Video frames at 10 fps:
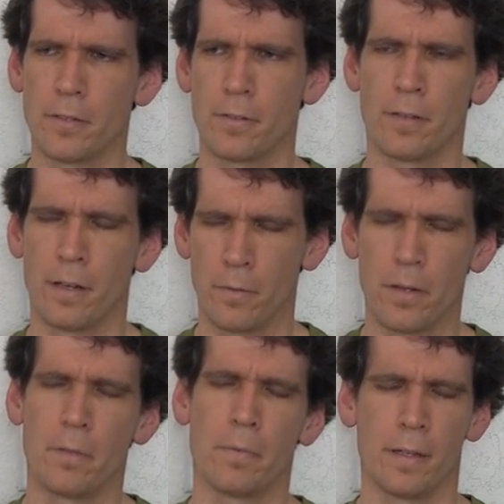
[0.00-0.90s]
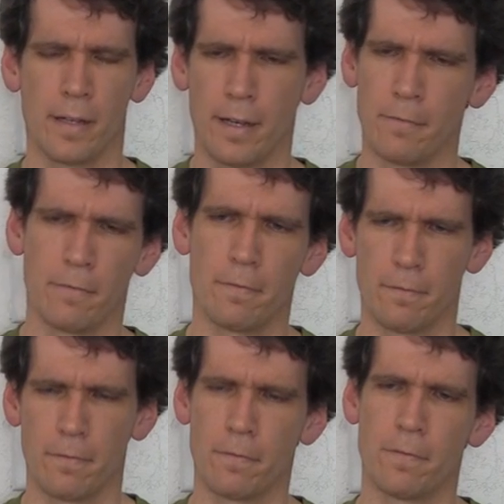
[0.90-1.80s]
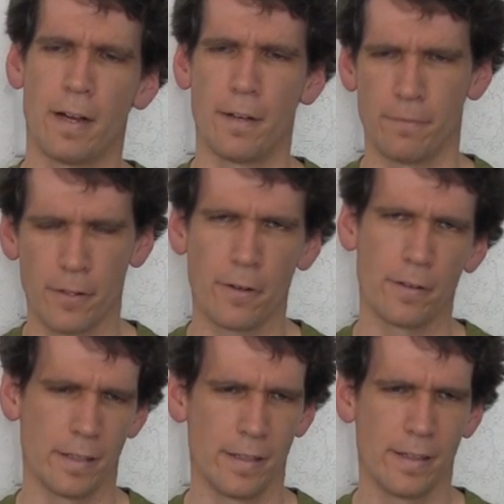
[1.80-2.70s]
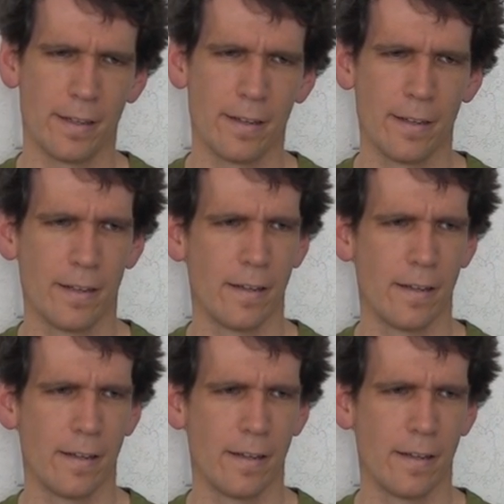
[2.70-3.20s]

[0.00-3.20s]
yesterday with me at 5.30.